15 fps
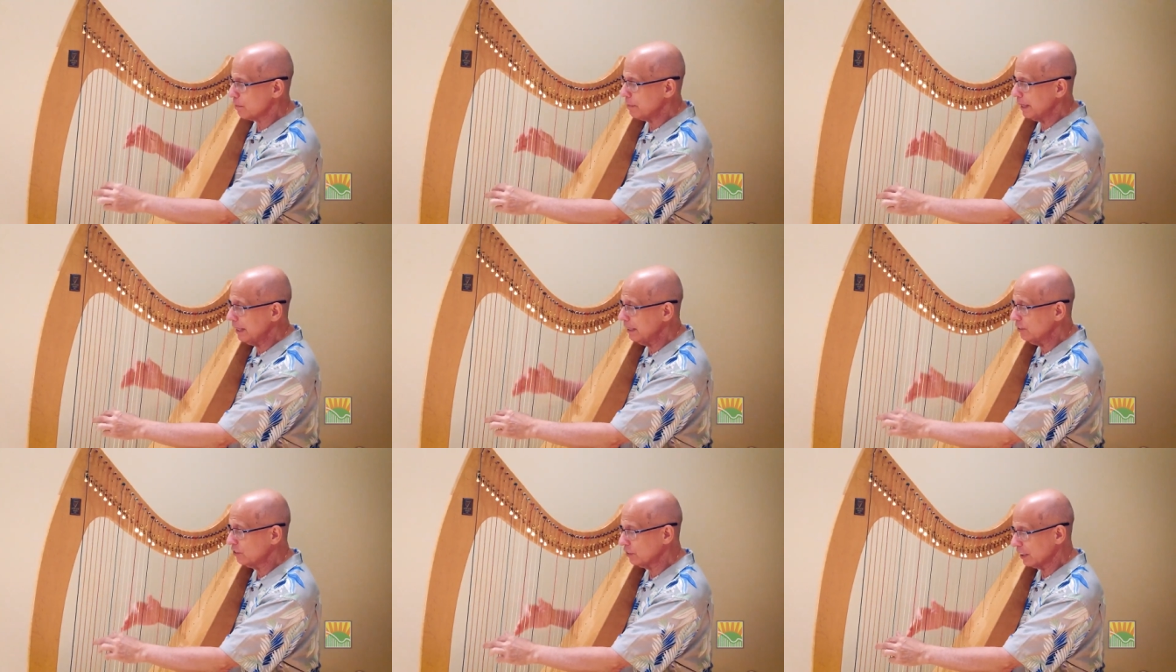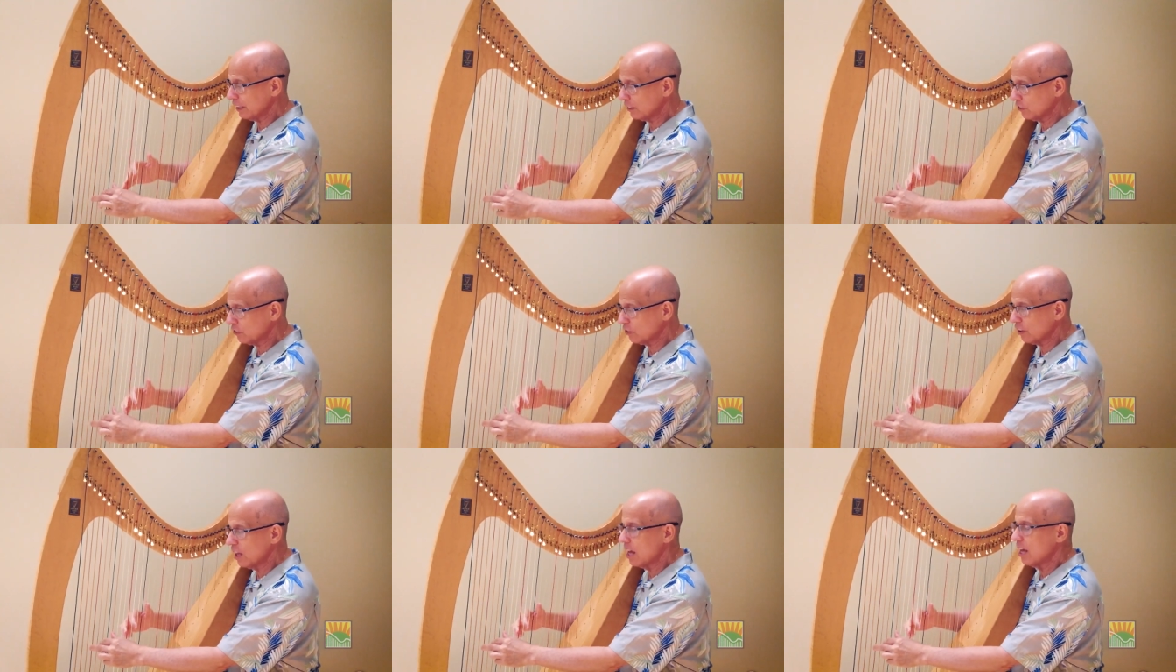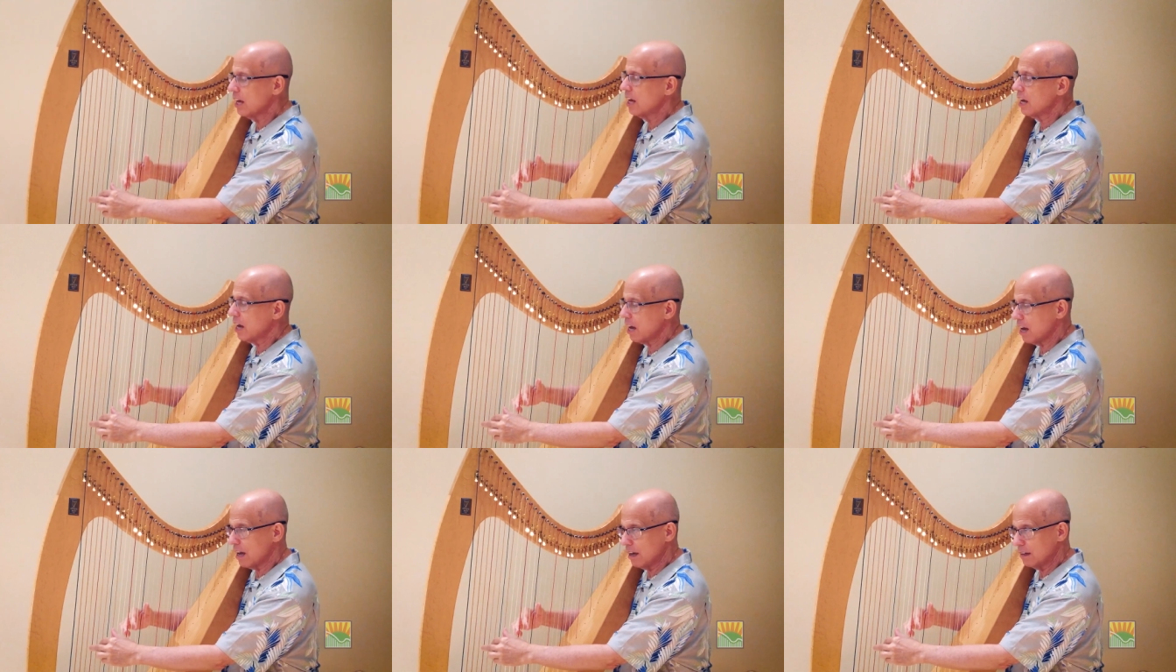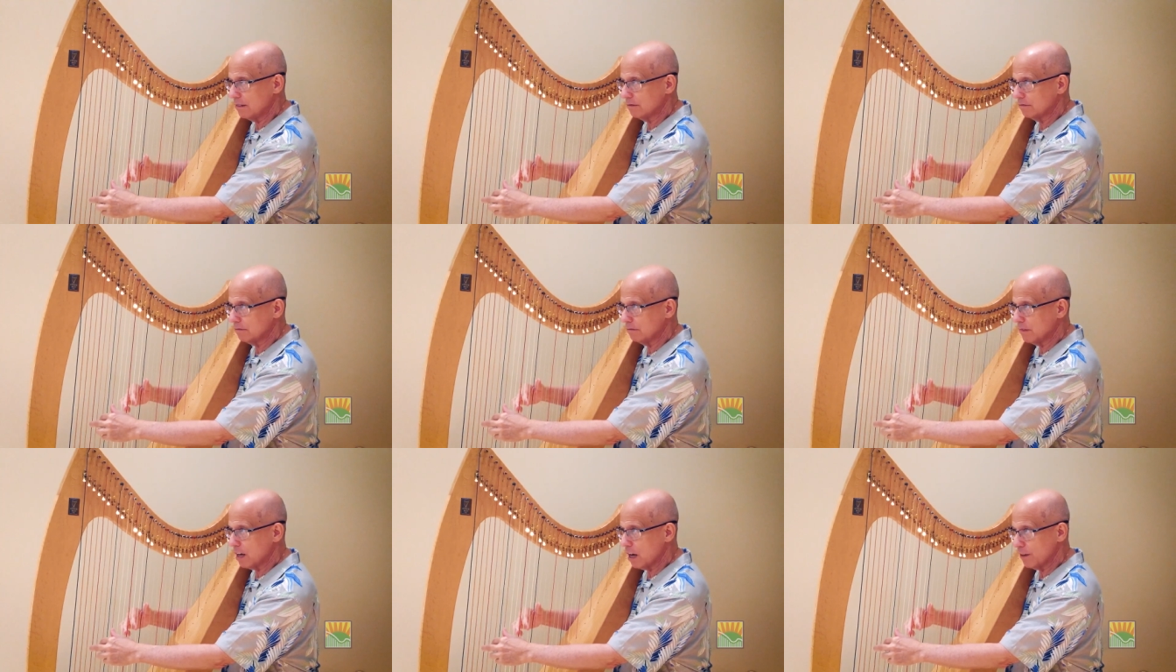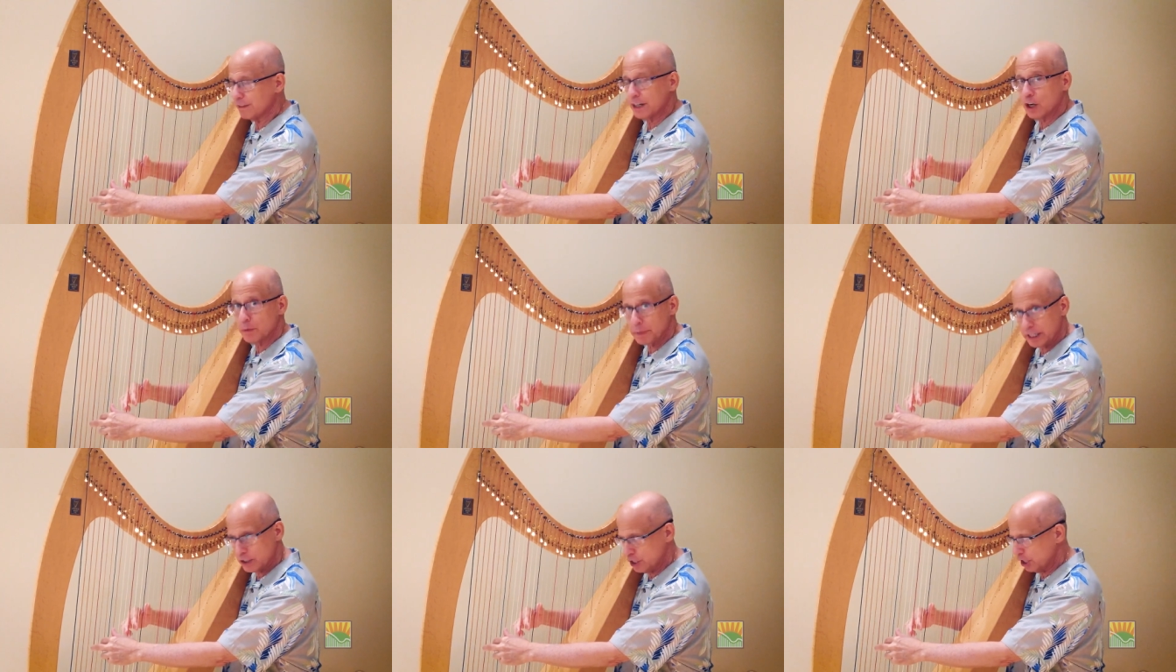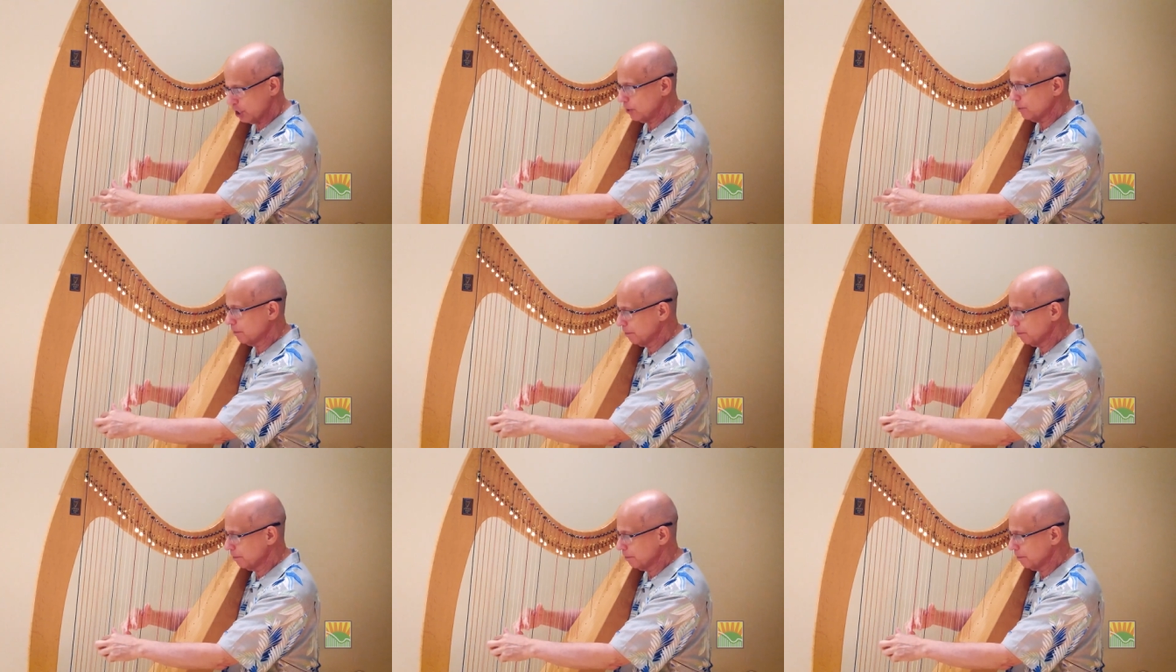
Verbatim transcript: basics of an arpeggio.